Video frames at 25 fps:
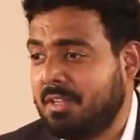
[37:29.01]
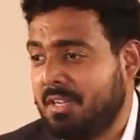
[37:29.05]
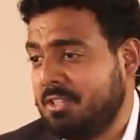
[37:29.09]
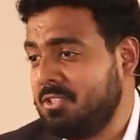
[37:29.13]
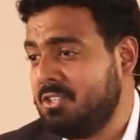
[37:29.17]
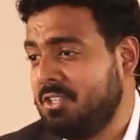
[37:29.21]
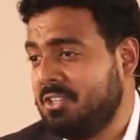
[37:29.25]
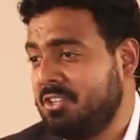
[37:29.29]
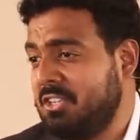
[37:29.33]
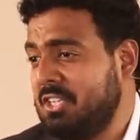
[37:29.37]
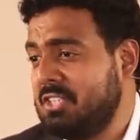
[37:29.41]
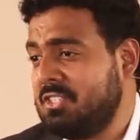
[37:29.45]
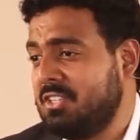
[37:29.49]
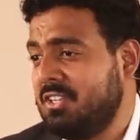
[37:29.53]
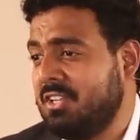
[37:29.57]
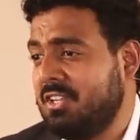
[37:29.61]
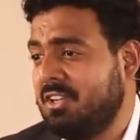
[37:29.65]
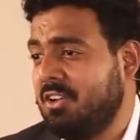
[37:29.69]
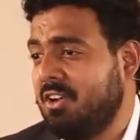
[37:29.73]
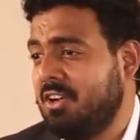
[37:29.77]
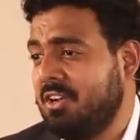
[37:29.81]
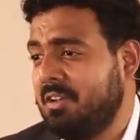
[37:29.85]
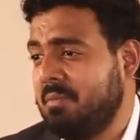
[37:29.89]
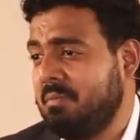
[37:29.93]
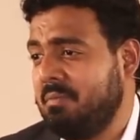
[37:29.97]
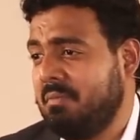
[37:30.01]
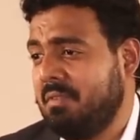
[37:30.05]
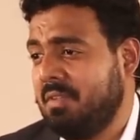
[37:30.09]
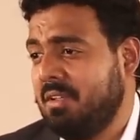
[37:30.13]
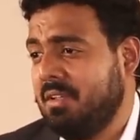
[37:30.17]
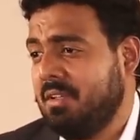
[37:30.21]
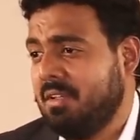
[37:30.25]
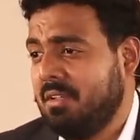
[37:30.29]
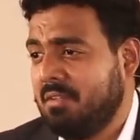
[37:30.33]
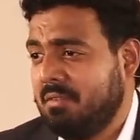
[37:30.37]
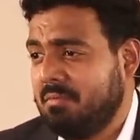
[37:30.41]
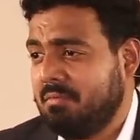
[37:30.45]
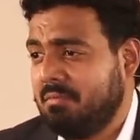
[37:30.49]
And she'd recently gotten
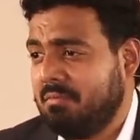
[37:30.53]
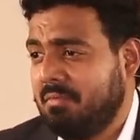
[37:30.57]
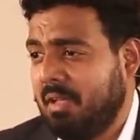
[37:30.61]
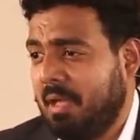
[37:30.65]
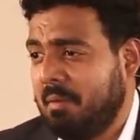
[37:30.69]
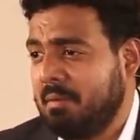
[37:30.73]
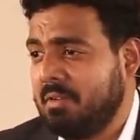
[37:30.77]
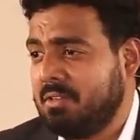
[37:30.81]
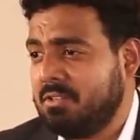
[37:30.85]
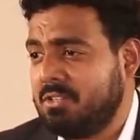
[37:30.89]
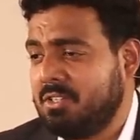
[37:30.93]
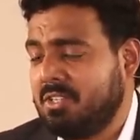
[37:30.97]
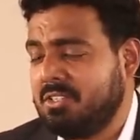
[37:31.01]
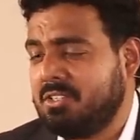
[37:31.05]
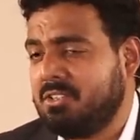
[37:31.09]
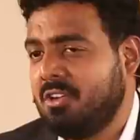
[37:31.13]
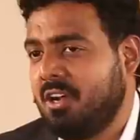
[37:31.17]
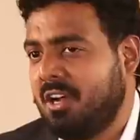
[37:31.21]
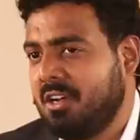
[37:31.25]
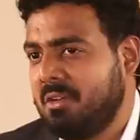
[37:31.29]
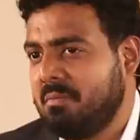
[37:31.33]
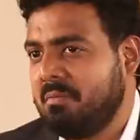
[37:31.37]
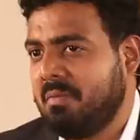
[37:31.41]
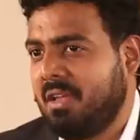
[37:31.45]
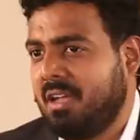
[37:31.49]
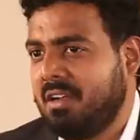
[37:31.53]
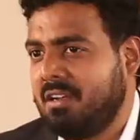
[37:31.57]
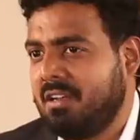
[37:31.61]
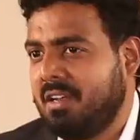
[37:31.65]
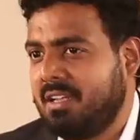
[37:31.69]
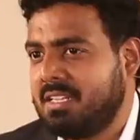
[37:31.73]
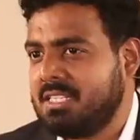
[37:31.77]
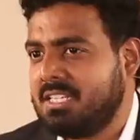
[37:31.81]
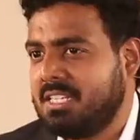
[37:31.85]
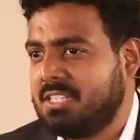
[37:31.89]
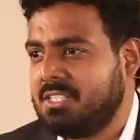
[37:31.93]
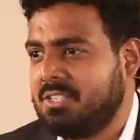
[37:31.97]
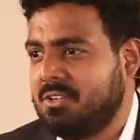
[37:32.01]
married
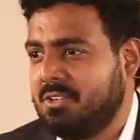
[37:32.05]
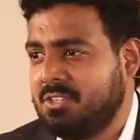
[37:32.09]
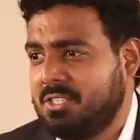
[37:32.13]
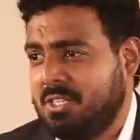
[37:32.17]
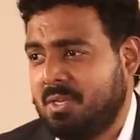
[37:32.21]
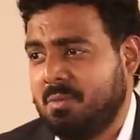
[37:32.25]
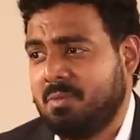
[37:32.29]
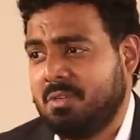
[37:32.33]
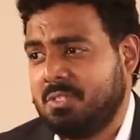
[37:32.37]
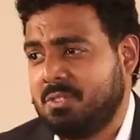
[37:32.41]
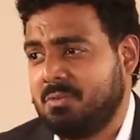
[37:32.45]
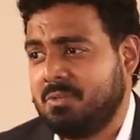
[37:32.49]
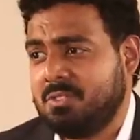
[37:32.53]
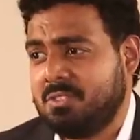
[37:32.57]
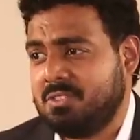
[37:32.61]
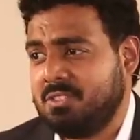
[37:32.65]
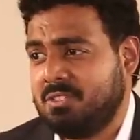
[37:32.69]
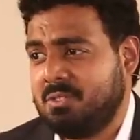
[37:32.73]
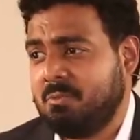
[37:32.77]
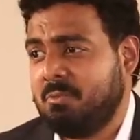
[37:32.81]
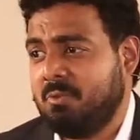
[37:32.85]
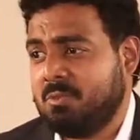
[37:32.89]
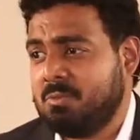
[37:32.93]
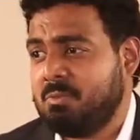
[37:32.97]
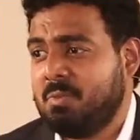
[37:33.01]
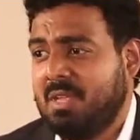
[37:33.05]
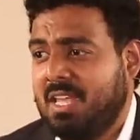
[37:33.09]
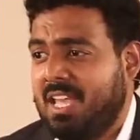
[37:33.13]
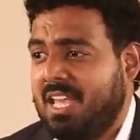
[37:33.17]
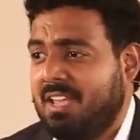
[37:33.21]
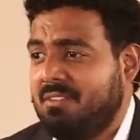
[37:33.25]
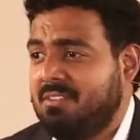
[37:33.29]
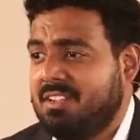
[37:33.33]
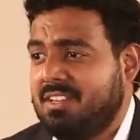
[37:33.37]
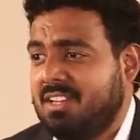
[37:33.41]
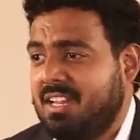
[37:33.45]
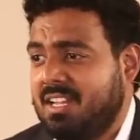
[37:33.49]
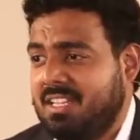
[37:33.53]
like 6 years ago, but she was
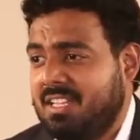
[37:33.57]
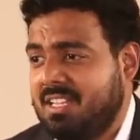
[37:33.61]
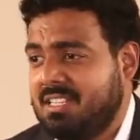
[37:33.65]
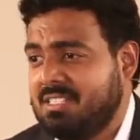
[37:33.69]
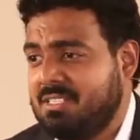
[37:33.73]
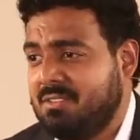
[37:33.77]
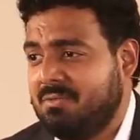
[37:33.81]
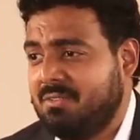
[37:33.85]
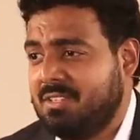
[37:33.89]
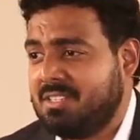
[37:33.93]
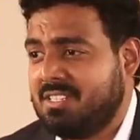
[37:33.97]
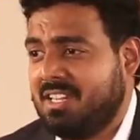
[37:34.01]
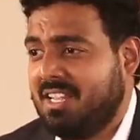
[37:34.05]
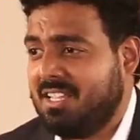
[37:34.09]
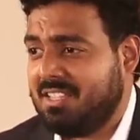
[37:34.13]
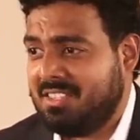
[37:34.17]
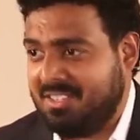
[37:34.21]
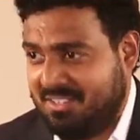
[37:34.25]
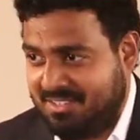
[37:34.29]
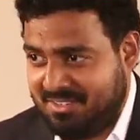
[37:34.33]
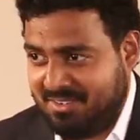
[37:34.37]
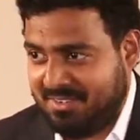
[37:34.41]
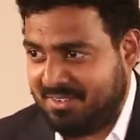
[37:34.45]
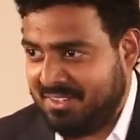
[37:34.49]
behaving like as if it's like